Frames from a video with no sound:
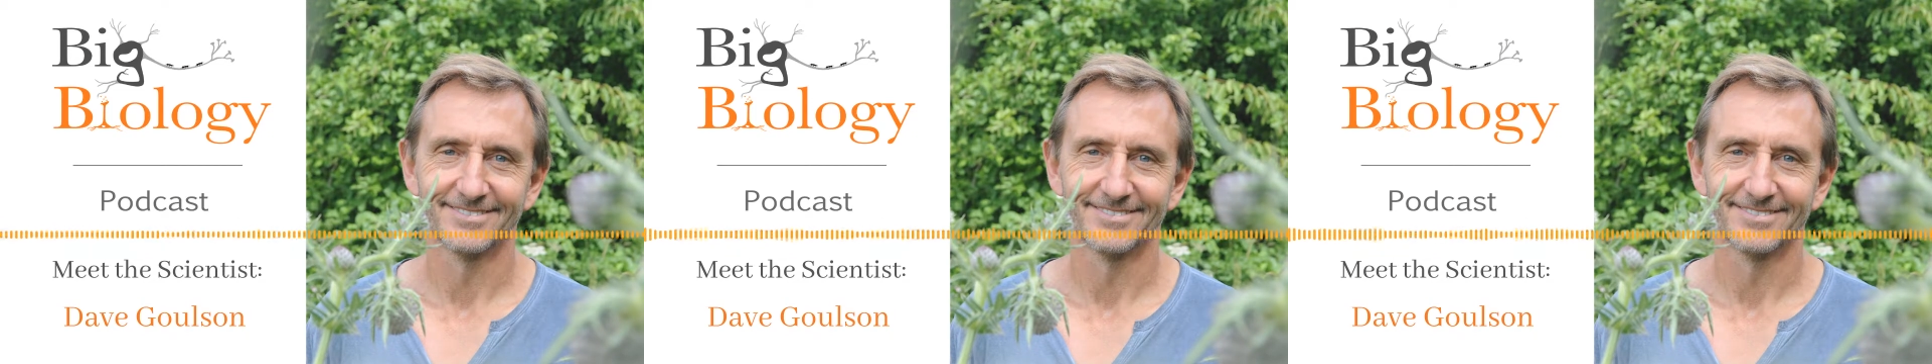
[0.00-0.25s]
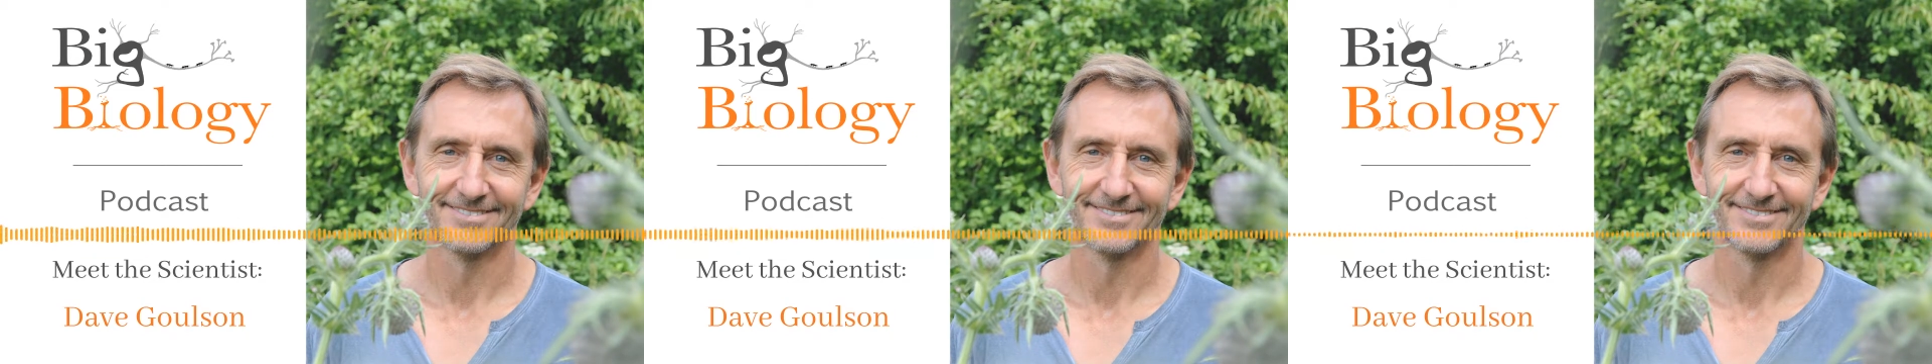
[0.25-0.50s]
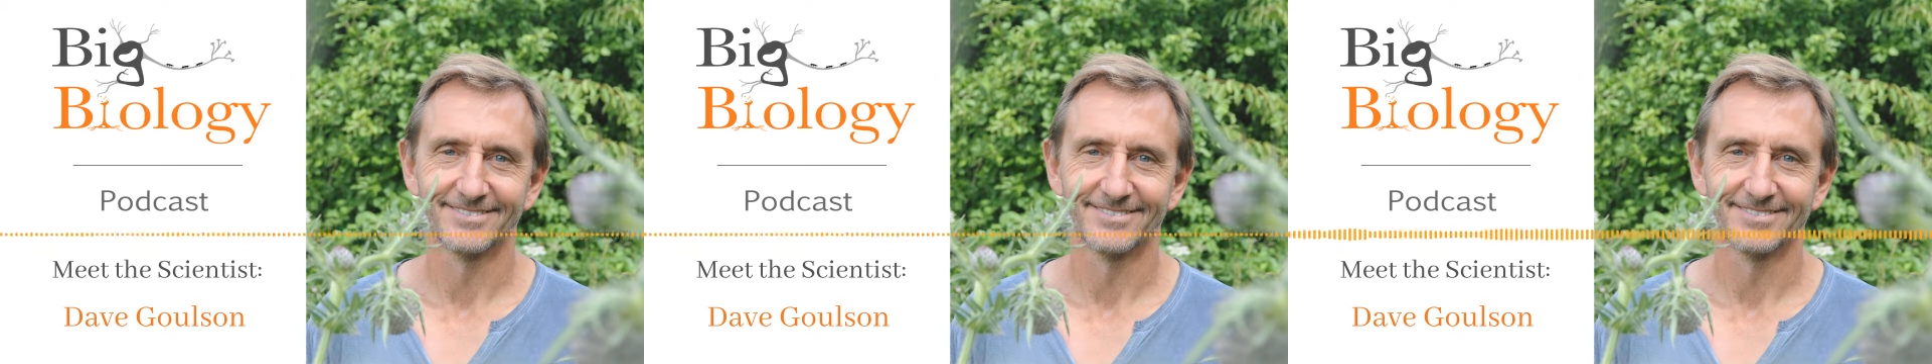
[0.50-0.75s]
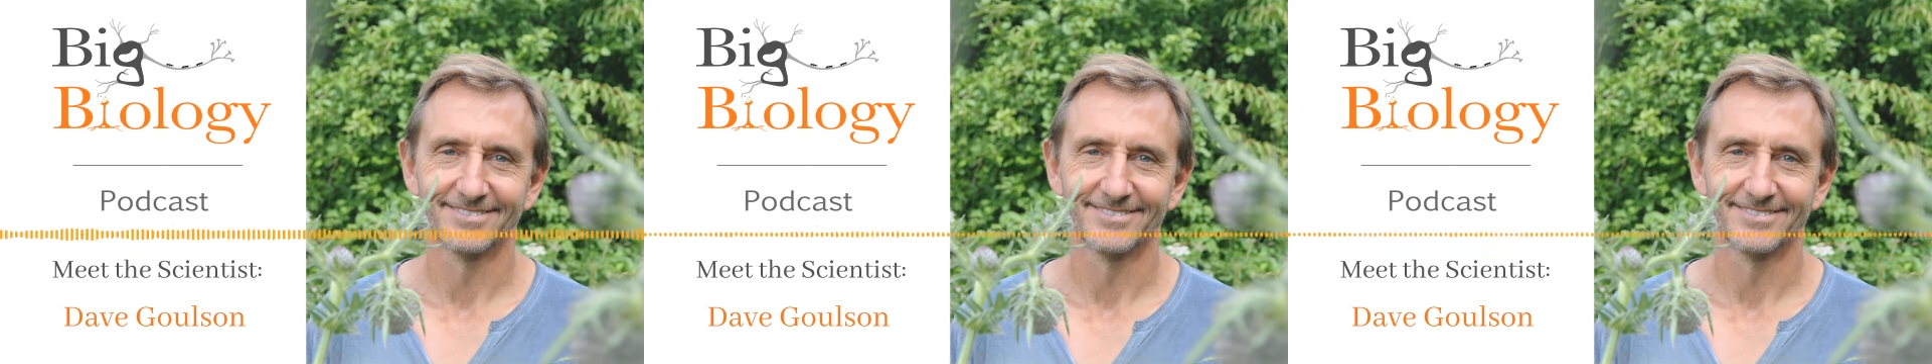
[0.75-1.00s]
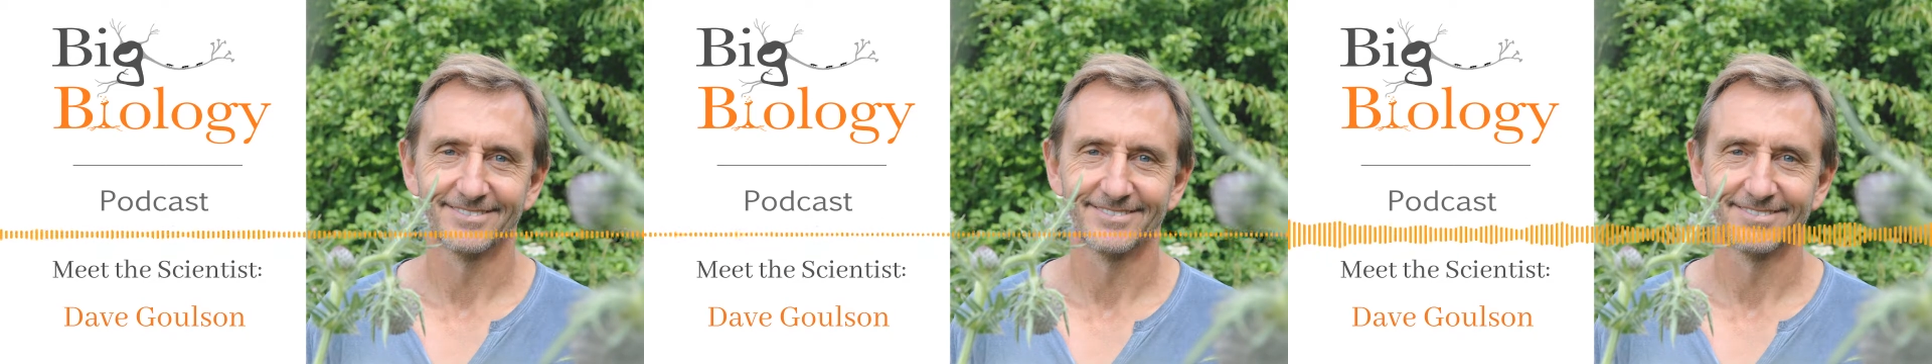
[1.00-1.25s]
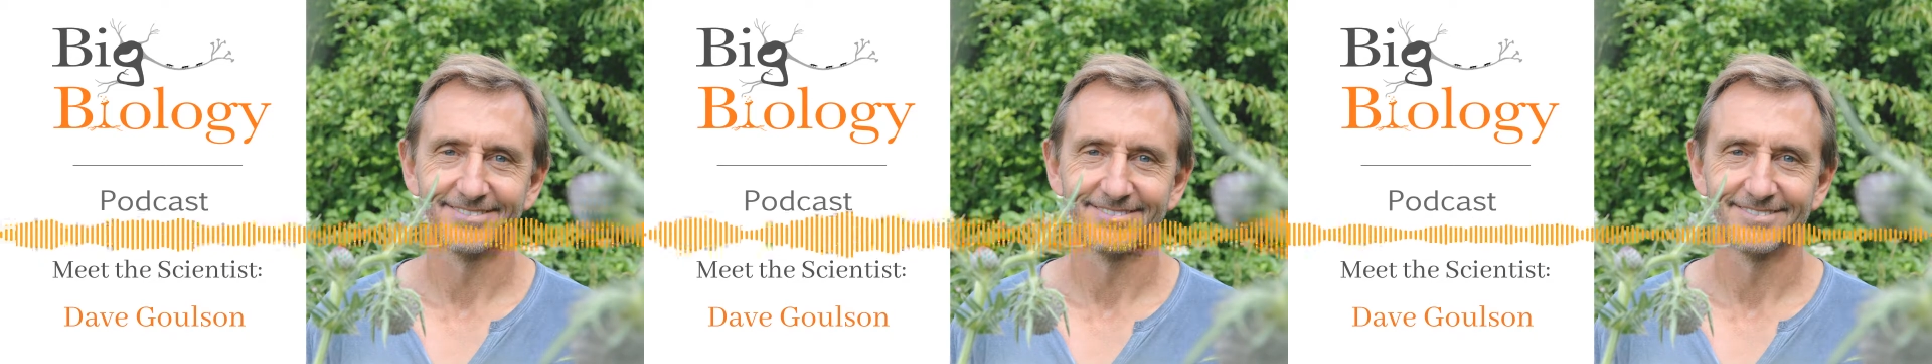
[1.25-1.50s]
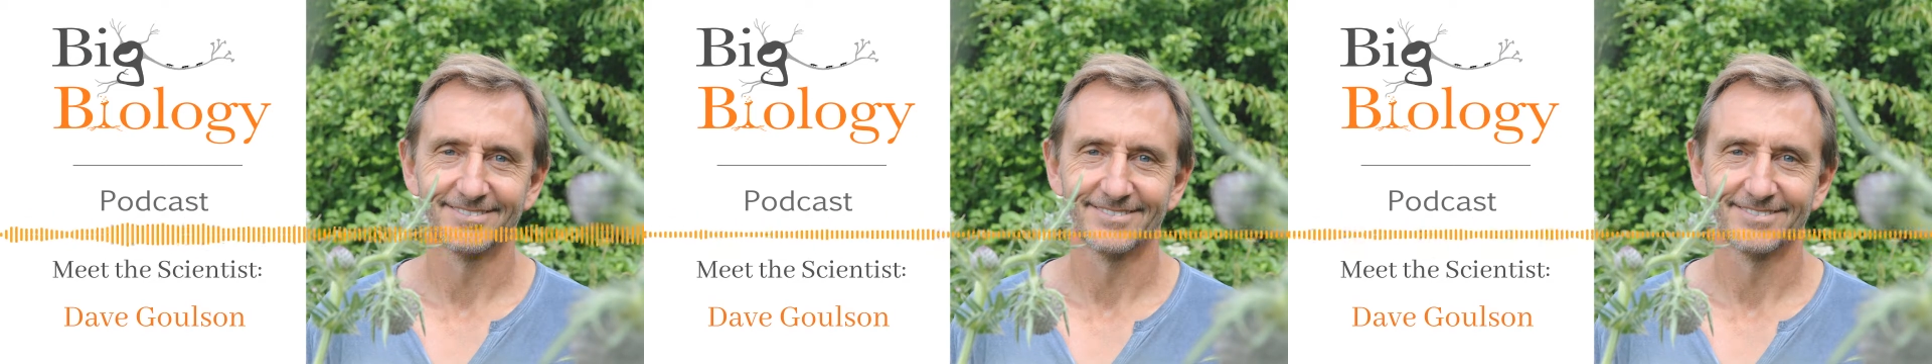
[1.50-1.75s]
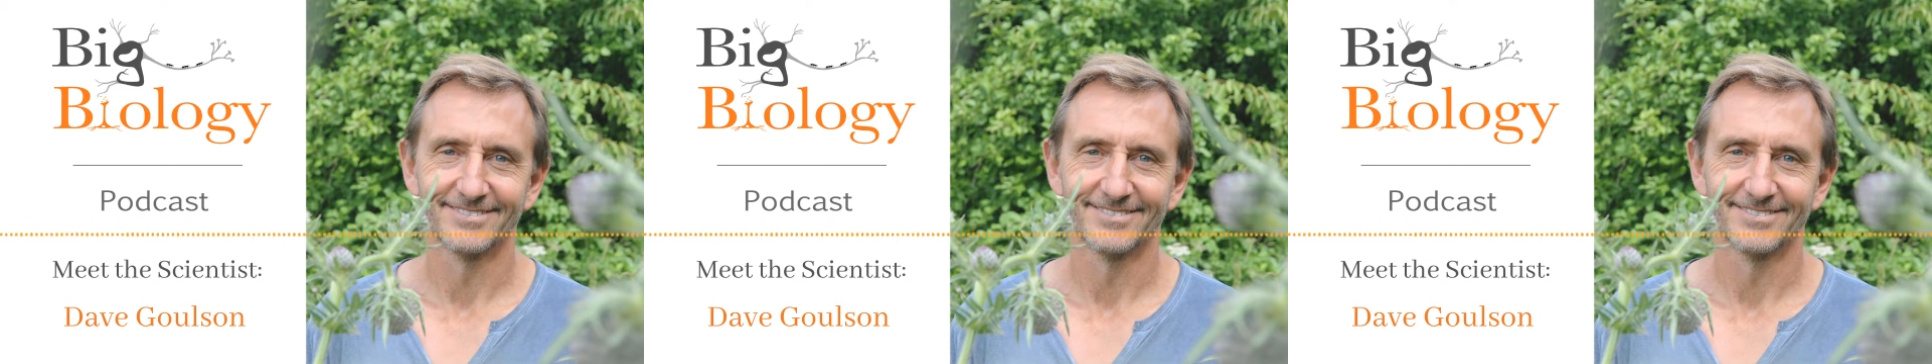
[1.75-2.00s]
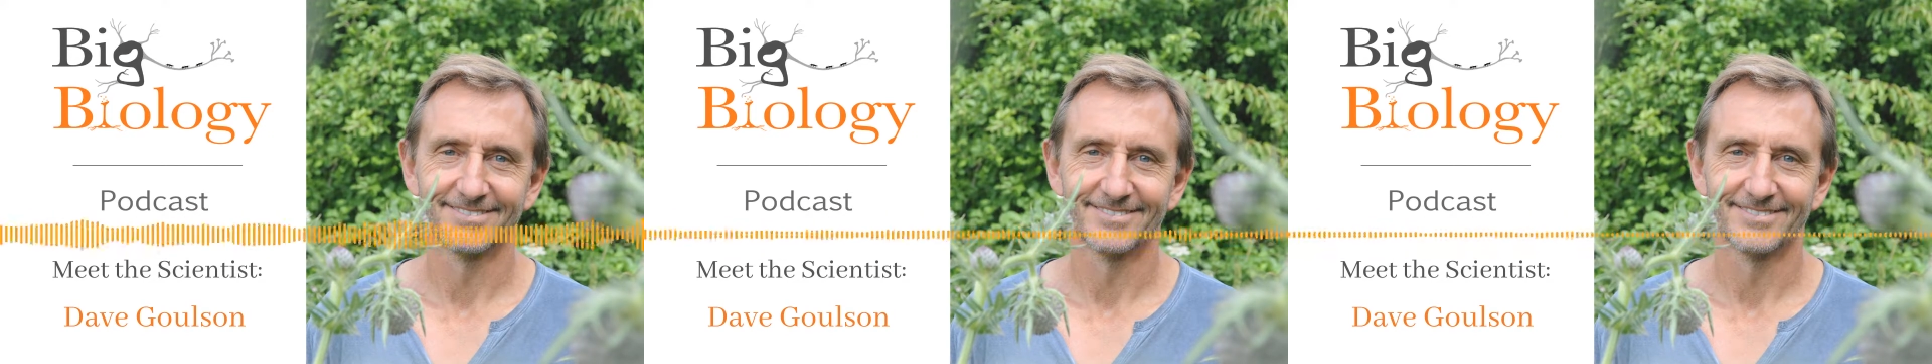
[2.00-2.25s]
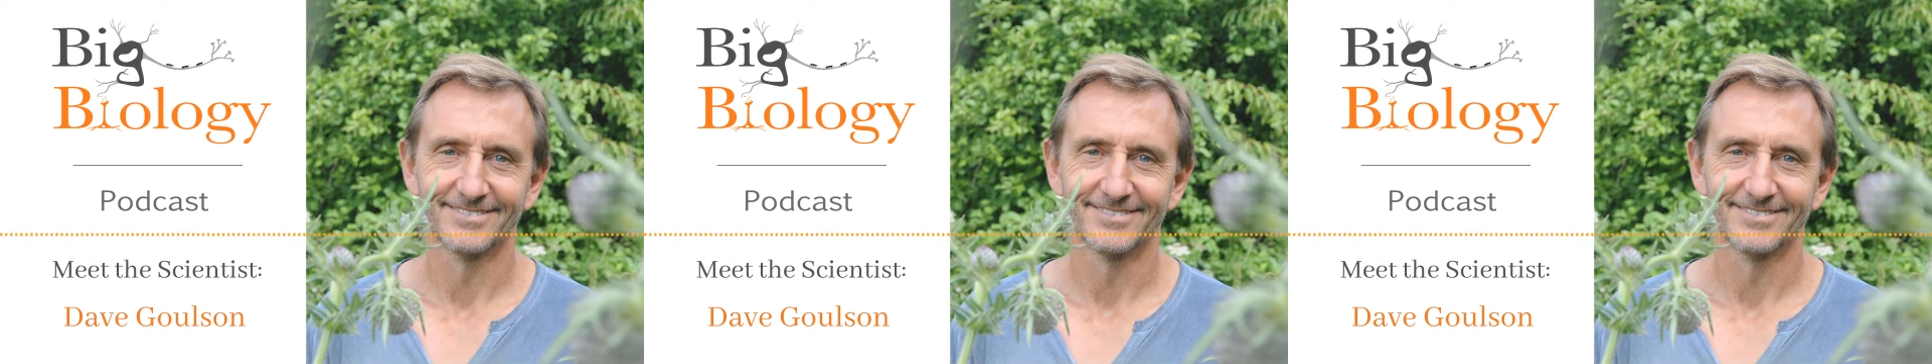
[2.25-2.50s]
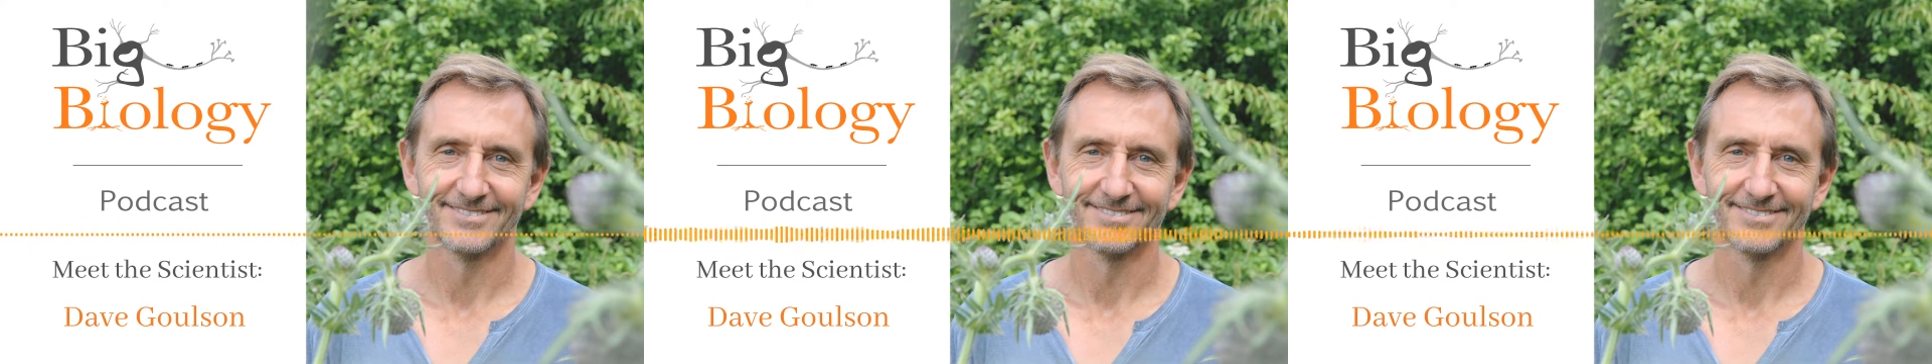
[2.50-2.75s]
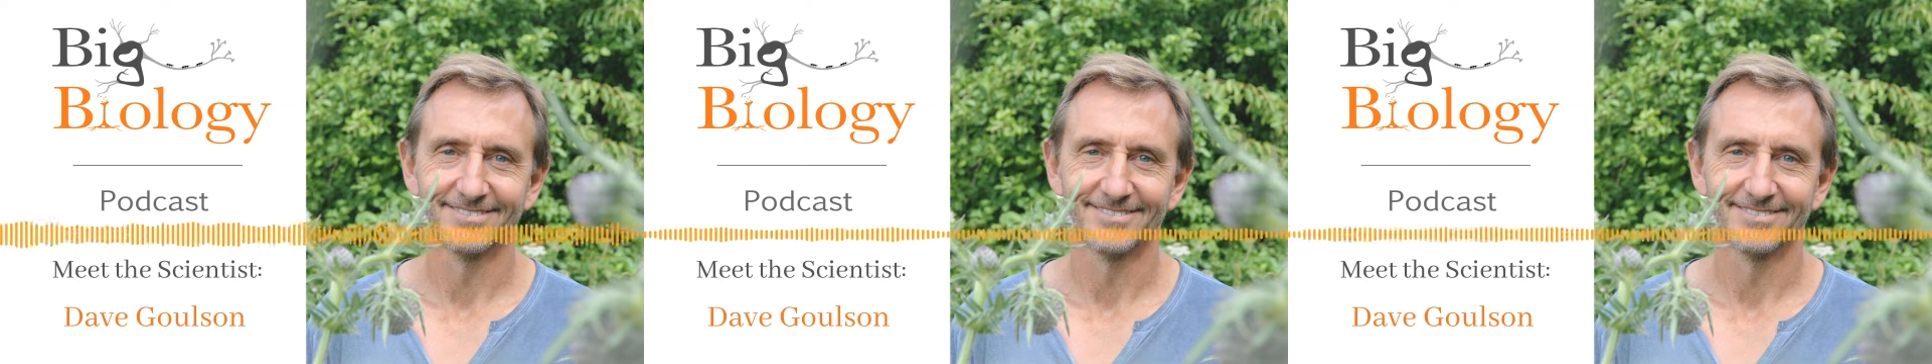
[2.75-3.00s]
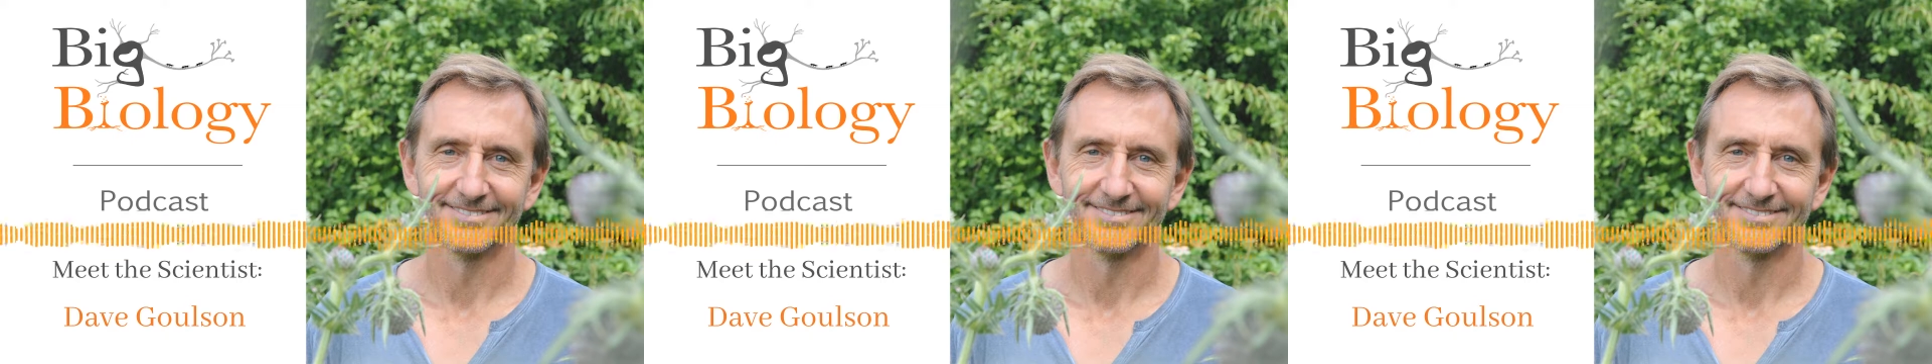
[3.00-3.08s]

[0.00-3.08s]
and then it was four of them about 15,